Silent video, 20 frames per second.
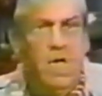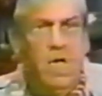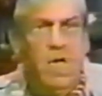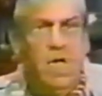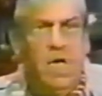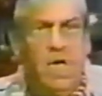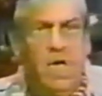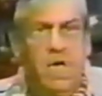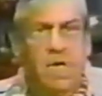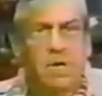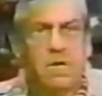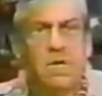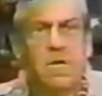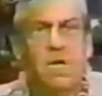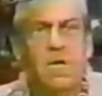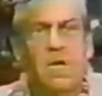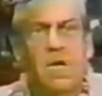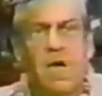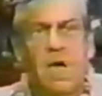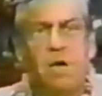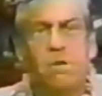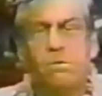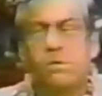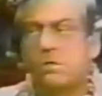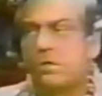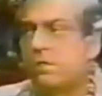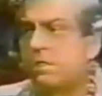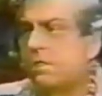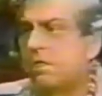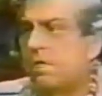And I was
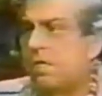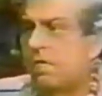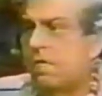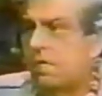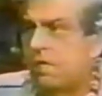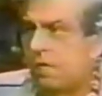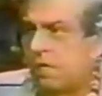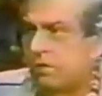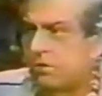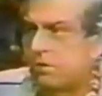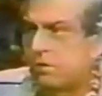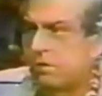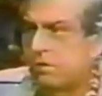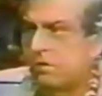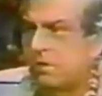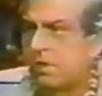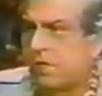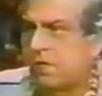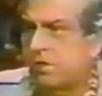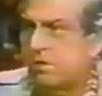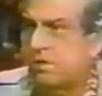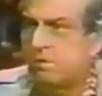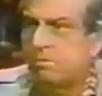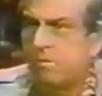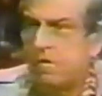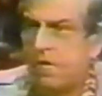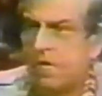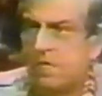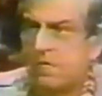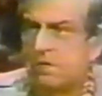in a lawsuit against a
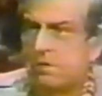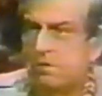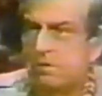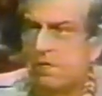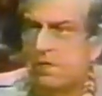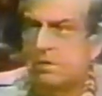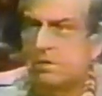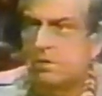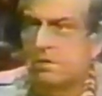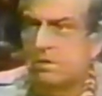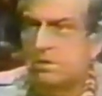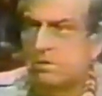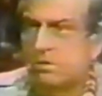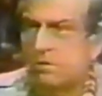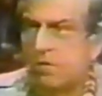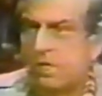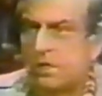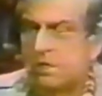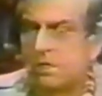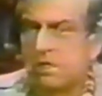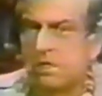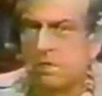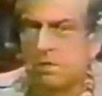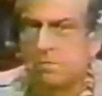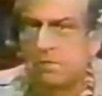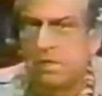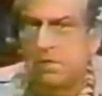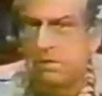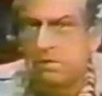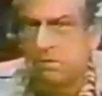man who had tried to kill
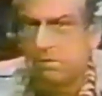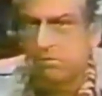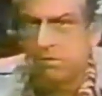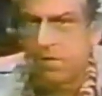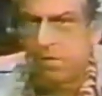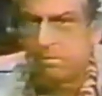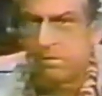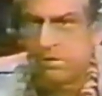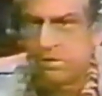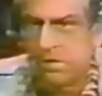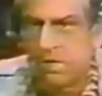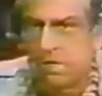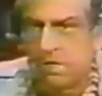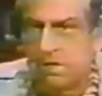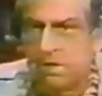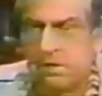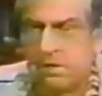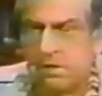me, rammed his car into